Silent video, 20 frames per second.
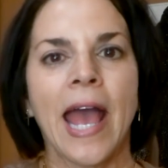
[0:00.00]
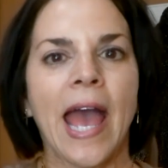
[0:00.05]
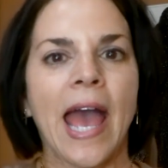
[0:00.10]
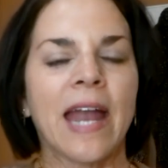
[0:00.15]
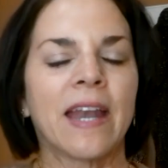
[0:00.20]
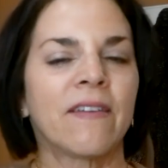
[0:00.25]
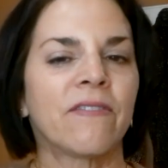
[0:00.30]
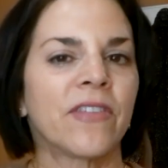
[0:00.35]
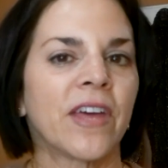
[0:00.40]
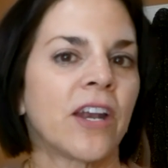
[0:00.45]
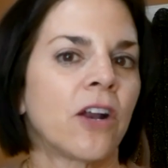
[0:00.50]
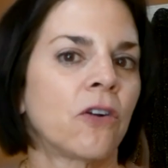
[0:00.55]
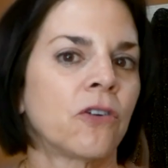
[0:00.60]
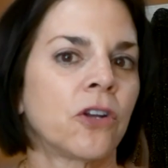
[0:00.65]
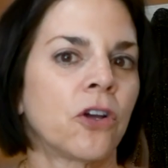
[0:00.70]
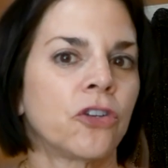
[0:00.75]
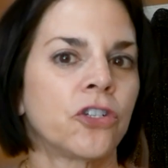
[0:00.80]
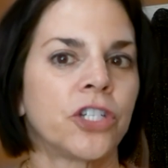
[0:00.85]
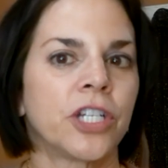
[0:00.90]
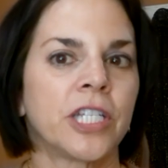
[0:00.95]
and if they don't
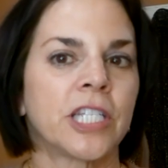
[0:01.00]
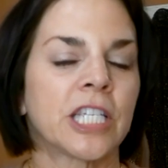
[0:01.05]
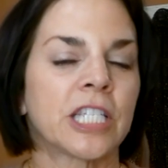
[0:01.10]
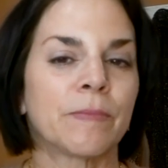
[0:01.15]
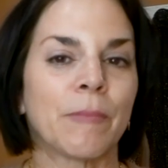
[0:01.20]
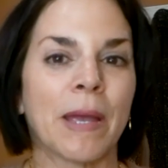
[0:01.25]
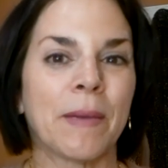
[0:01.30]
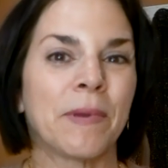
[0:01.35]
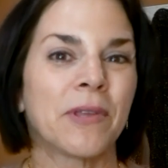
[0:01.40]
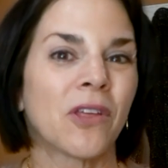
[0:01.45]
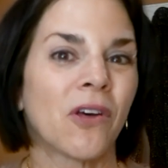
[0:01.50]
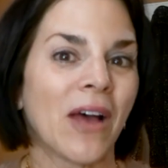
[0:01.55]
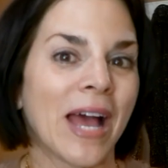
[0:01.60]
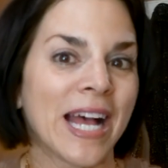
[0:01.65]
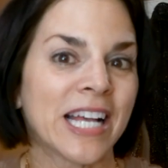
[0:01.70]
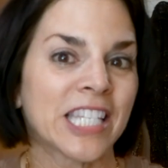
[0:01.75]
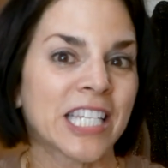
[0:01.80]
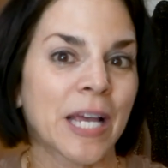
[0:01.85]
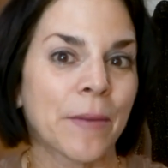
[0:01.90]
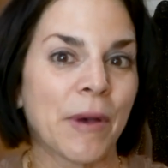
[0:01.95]
know jesus maybe they'll
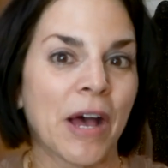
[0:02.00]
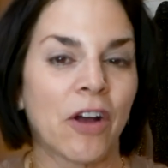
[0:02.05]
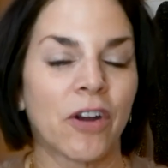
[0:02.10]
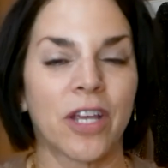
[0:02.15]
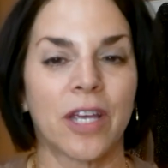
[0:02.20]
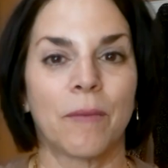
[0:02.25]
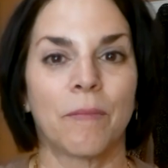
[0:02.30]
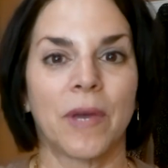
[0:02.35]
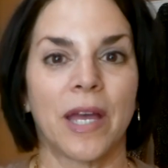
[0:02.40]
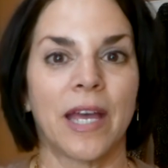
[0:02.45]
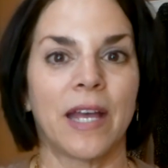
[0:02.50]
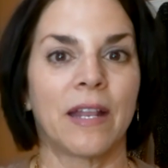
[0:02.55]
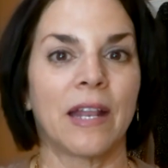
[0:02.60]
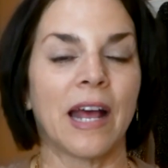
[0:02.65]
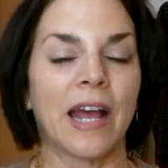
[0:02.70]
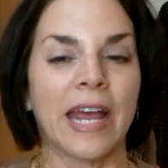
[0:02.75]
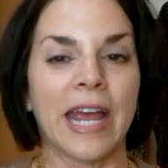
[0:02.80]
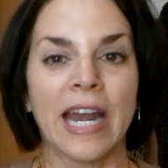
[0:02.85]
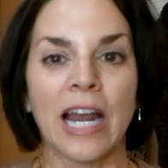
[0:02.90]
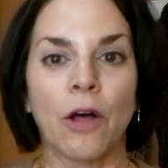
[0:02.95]
ask about him and
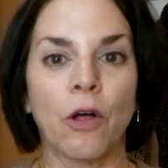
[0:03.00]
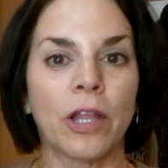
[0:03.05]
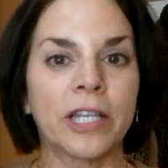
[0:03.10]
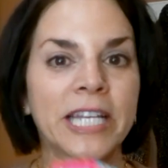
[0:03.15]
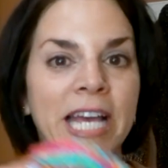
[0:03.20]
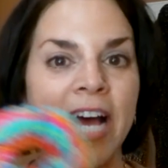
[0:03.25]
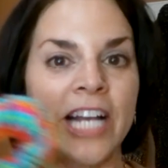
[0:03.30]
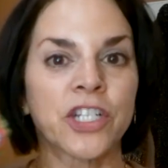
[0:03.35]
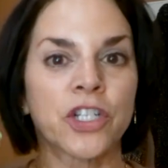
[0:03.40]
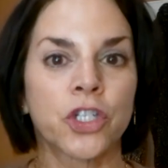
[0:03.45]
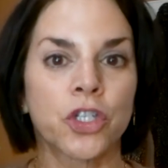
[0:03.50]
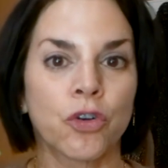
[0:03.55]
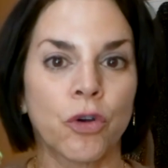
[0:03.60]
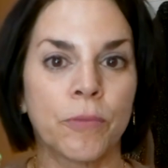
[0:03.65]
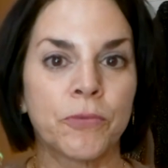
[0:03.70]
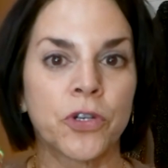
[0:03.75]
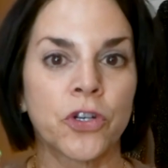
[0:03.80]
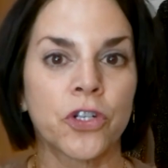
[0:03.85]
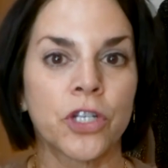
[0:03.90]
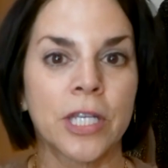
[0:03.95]
and i'll attach a
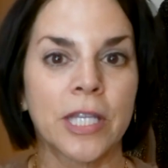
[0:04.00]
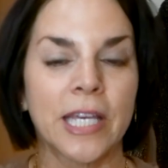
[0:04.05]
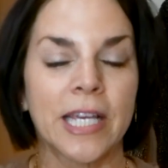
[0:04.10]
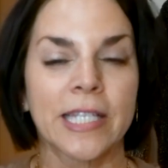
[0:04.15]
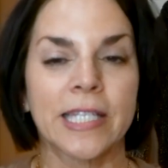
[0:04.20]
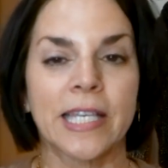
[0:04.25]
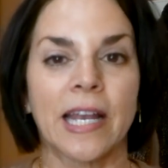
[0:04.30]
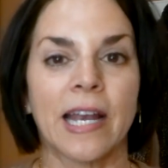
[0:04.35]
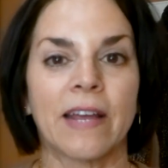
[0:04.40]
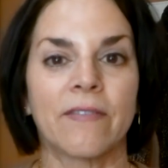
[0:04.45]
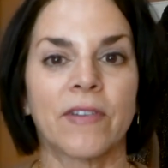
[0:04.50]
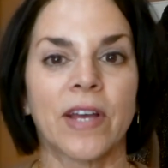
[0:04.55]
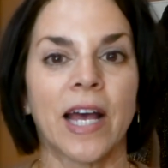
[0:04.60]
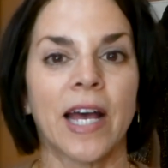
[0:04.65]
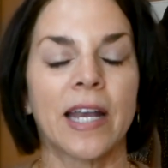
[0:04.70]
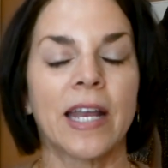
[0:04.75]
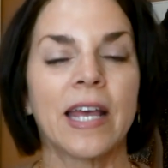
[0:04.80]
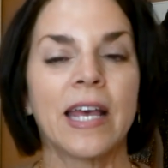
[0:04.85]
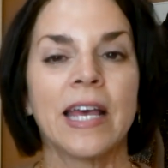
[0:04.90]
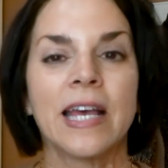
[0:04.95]
scripture to this and i've got
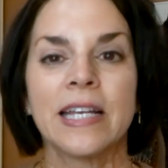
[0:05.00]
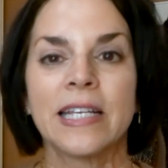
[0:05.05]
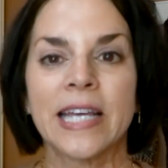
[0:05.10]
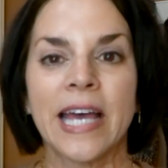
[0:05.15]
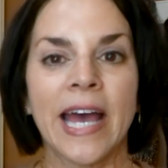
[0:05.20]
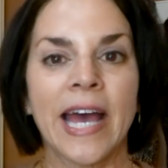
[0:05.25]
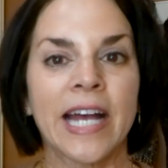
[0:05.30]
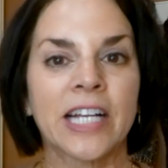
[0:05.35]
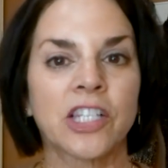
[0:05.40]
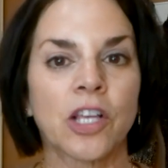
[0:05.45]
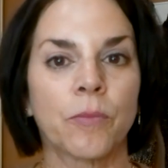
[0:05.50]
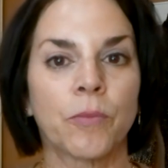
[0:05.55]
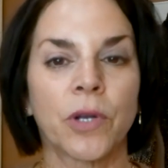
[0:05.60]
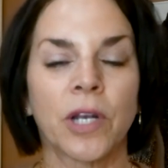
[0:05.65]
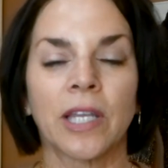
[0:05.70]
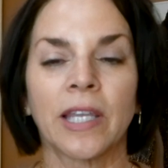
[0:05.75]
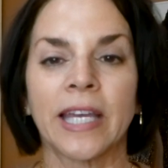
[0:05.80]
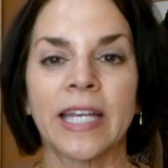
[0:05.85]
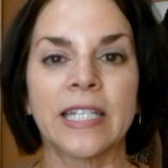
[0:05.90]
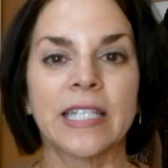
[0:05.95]
tags i'll put a
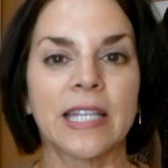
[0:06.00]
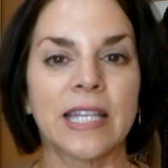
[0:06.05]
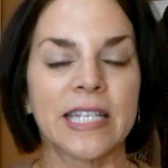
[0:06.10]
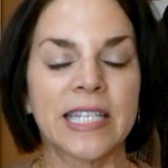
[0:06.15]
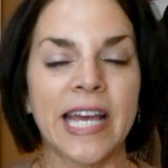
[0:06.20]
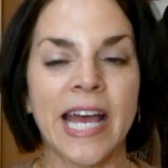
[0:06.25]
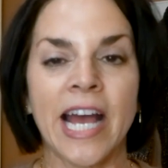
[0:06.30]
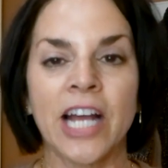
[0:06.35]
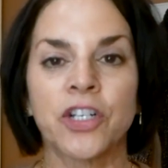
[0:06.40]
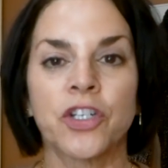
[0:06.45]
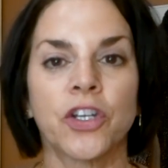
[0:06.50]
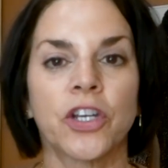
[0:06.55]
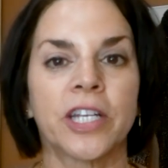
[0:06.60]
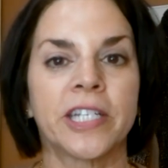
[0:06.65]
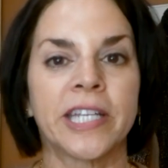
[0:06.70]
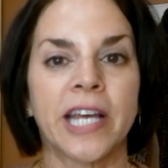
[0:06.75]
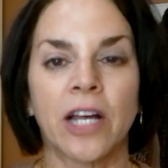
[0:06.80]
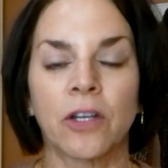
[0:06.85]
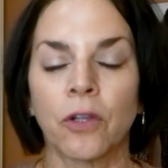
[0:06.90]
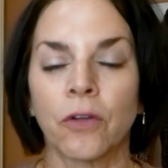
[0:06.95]
link to the tags you can
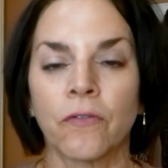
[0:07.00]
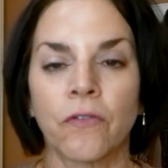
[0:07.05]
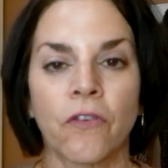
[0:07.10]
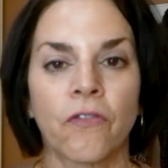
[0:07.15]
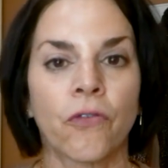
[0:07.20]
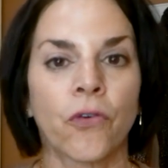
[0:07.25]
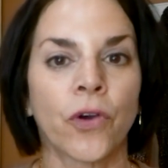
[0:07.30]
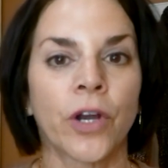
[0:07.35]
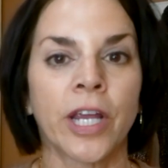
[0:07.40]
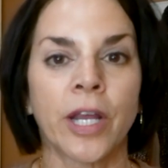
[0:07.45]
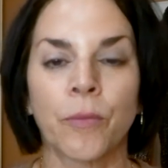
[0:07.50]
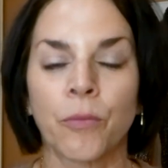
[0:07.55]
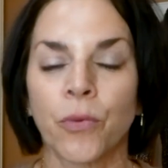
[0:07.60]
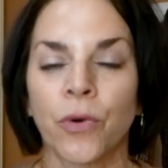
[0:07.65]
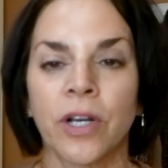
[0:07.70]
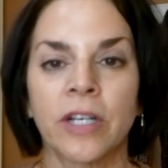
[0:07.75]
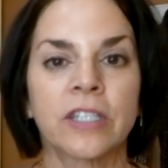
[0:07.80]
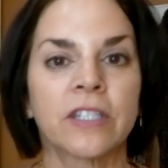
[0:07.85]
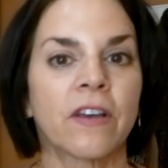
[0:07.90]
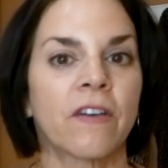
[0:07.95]
download for free and
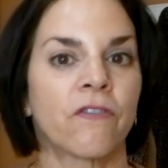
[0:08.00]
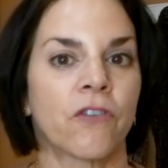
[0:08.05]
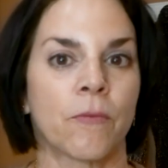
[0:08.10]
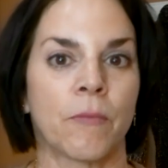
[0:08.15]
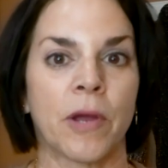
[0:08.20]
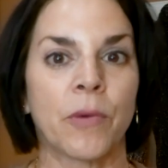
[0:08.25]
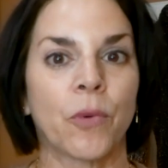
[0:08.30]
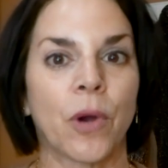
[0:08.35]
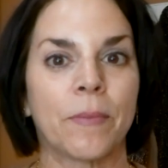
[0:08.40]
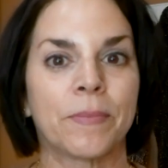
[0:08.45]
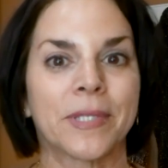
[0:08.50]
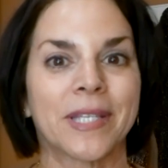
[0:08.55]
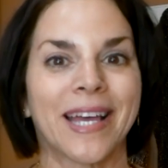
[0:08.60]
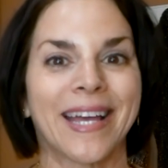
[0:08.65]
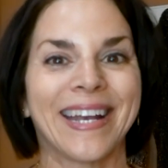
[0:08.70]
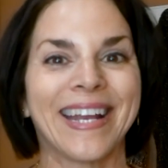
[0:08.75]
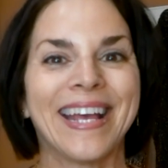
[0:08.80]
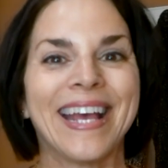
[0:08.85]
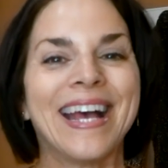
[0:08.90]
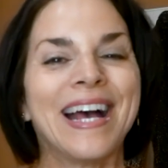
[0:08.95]
print from my
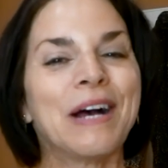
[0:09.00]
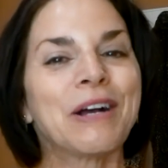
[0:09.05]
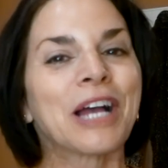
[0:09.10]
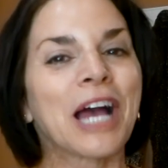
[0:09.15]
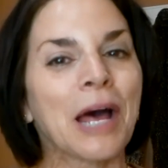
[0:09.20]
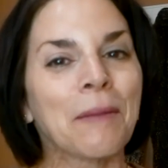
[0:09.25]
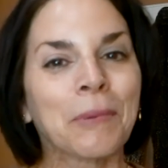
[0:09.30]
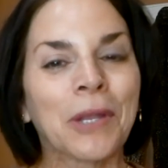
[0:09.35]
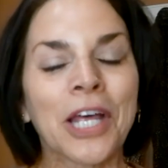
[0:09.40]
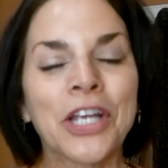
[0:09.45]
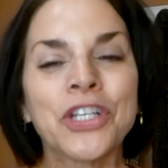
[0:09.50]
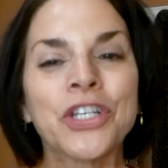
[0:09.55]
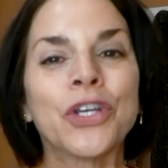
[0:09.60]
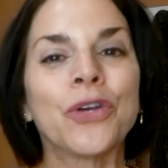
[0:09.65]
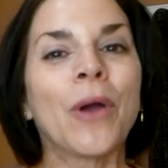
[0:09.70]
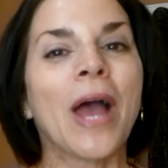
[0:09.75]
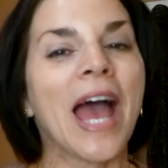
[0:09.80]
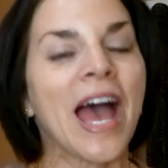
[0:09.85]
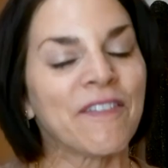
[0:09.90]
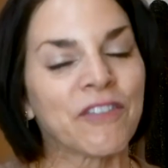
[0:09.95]
website god bless you
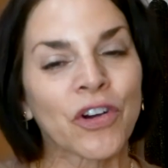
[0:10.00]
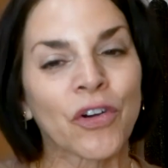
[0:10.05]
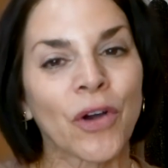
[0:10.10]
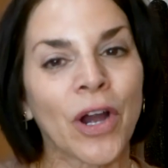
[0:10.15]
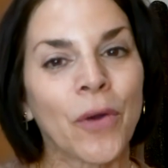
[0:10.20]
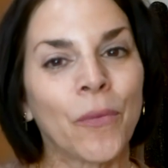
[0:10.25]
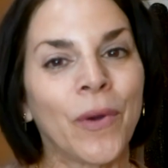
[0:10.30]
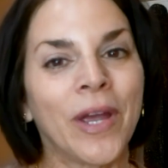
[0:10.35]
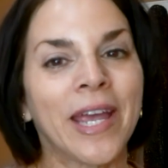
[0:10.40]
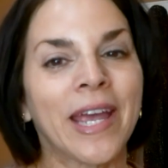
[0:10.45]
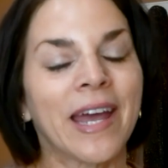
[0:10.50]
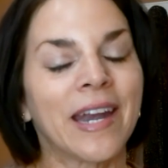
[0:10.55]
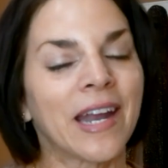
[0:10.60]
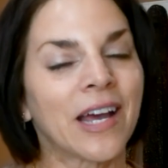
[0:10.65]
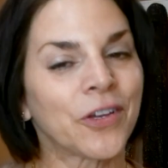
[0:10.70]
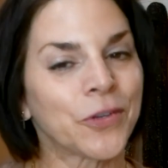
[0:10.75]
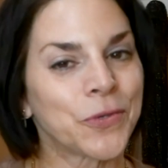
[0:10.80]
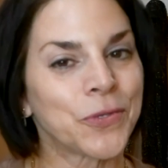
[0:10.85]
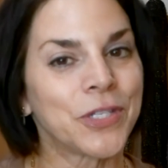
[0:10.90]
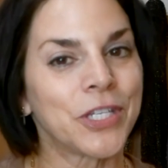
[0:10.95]
have a great week and
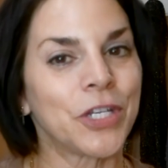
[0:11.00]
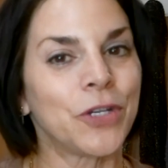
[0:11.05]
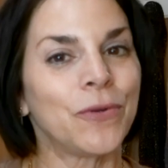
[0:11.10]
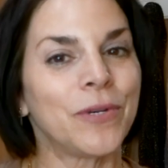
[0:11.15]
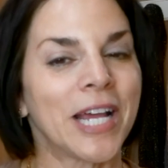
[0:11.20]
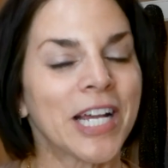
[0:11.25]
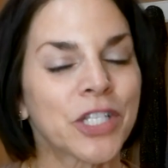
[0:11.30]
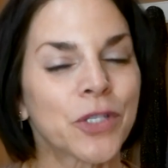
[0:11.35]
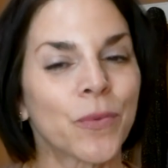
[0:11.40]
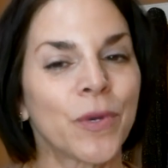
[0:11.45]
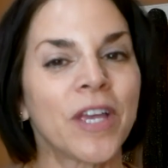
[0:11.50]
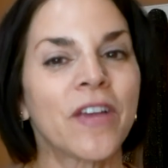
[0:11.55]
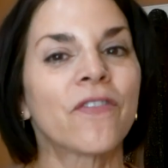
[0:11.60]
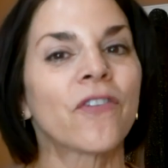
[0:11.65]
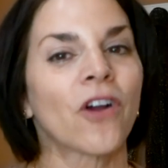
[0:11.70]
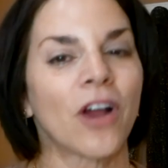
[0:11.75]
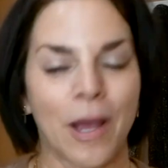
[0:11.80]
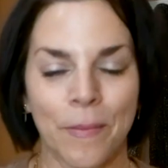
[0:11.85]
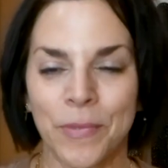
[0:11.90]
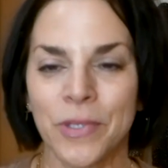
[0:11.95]
i'll see you next week
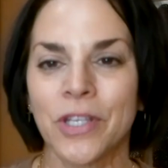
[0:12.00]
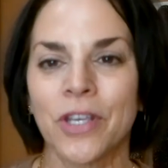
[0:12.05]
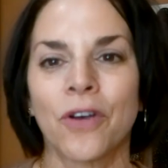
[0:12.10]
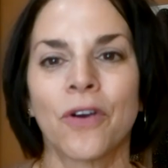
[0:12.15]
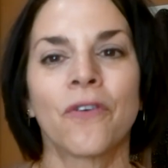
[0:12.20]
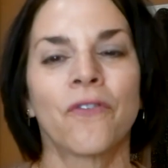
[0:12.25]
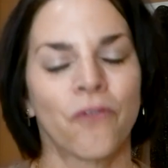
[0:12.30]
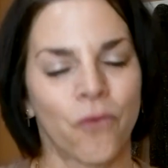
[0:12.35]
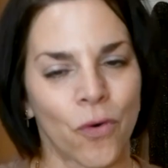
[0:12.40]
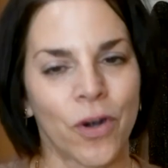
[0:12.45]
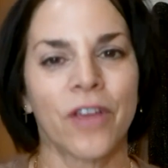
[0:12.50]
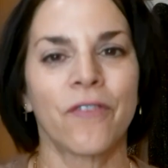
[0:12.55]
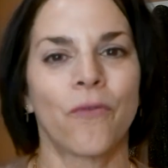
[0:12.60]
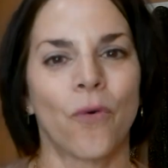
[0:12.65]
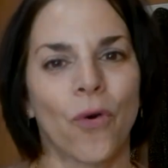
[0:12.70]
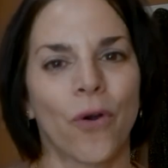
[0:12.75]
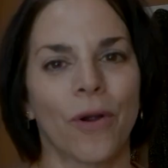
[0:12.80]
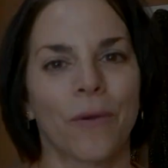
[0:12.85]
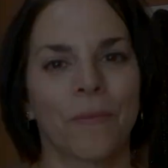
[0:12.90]
for episode 44